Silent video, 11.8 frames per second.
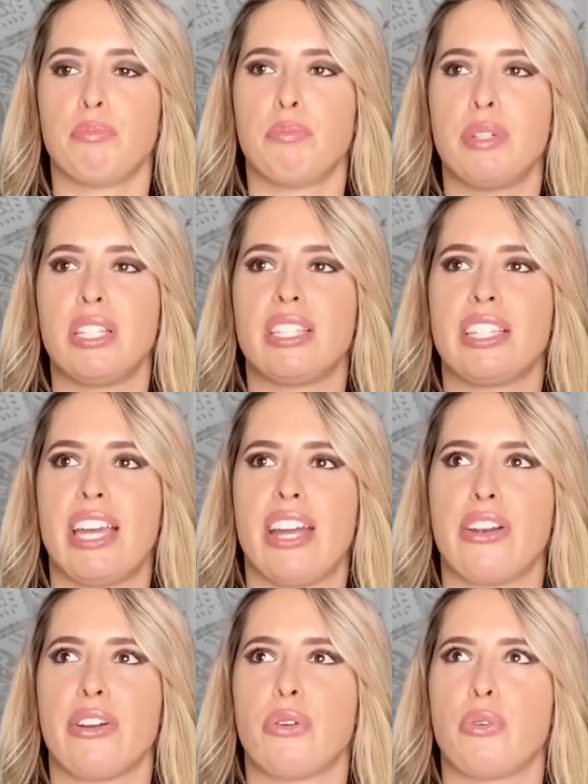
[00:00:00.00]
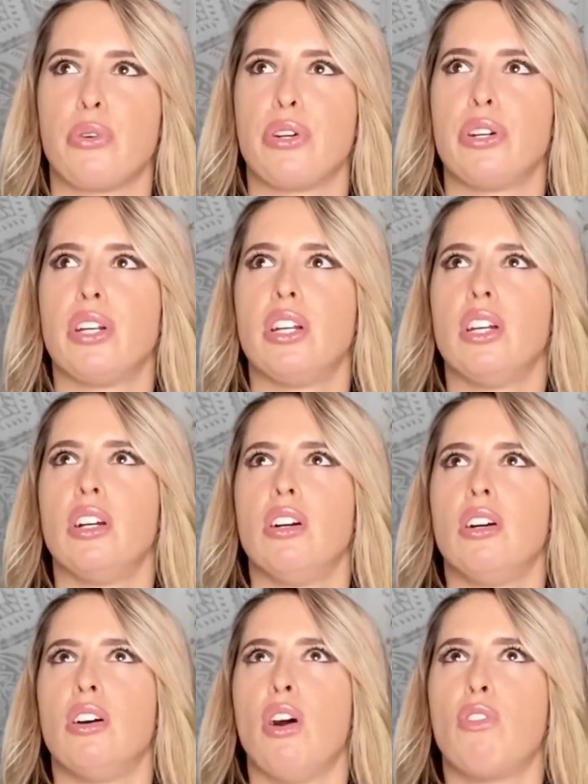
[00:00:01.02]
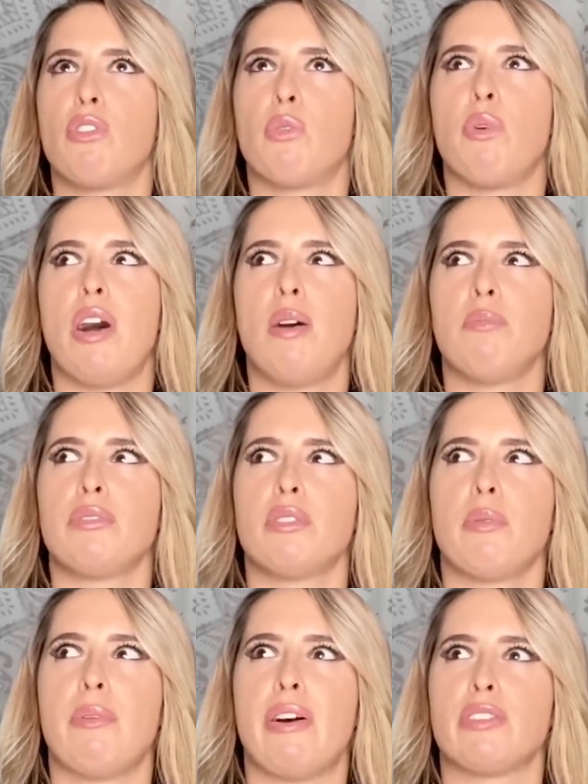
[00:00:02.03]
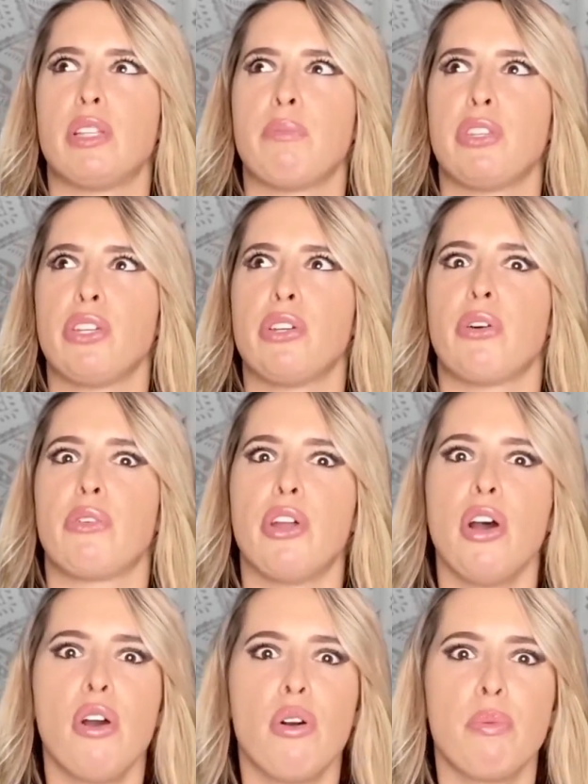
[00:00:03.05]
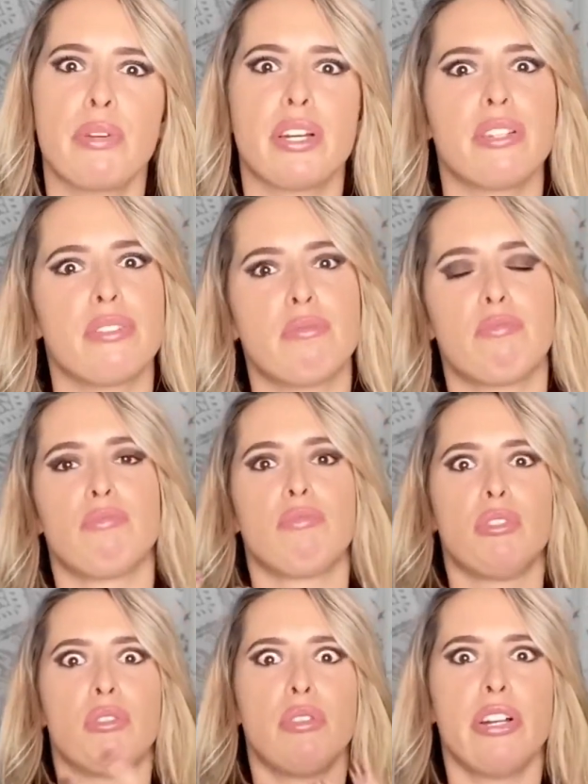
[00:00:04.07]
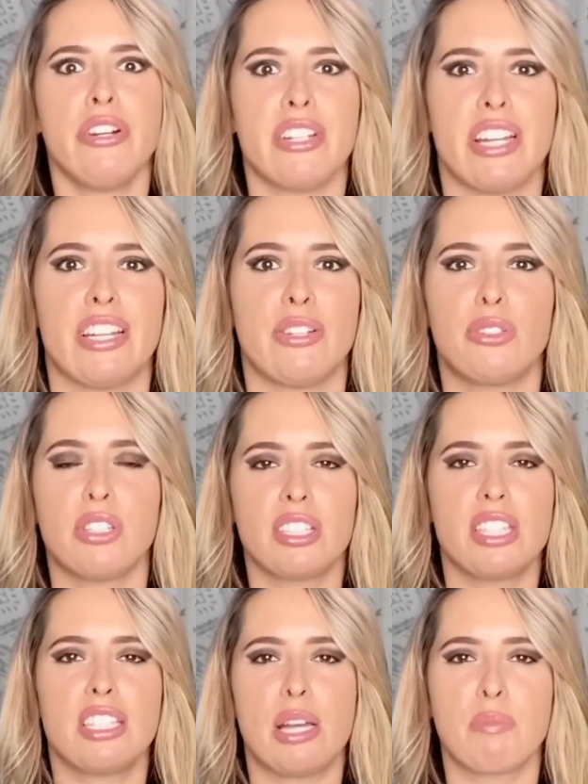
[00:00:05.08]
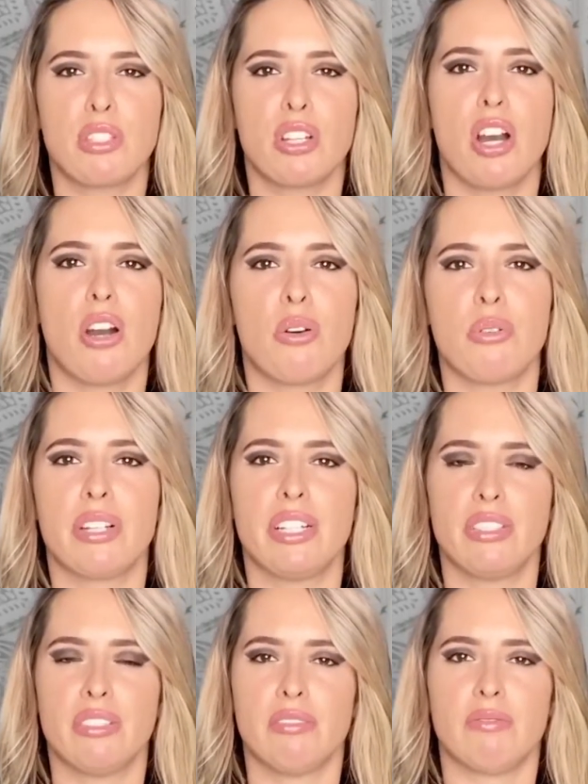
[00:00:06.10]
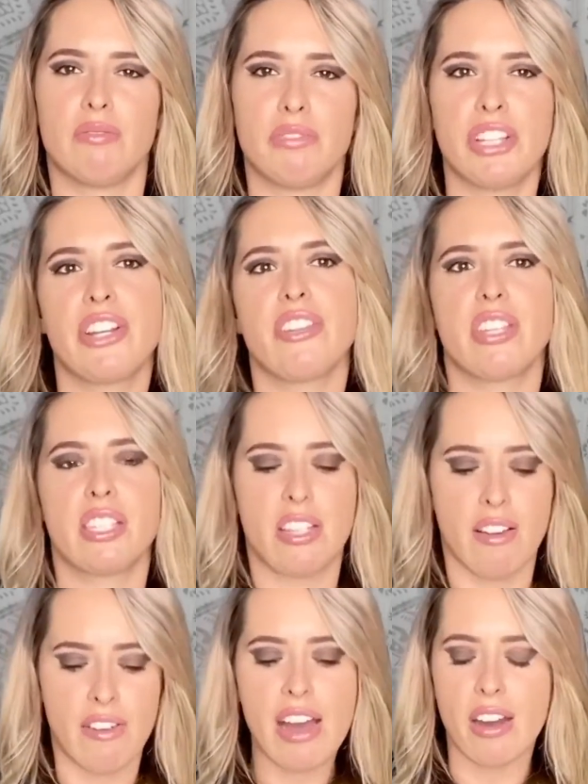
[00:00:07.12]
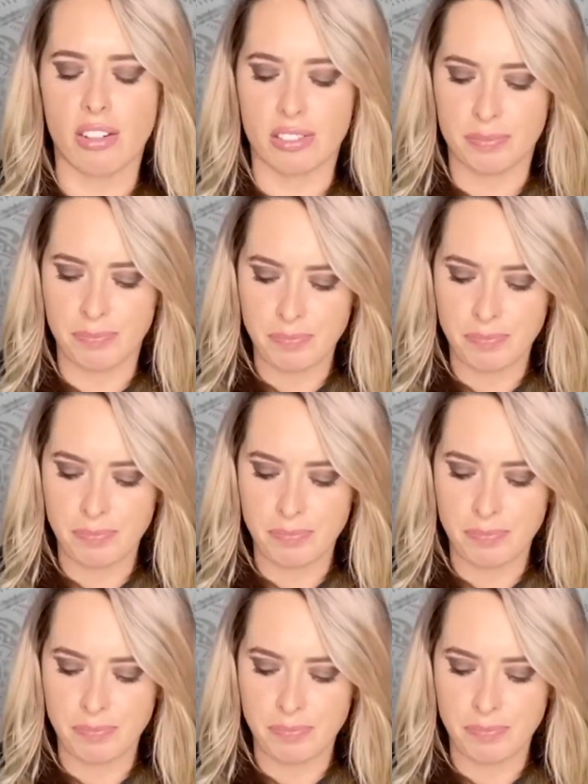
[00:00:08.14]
be scared or overwhelmed about something you don't know, because you learned it. You took the steps to go and figure this stuff out.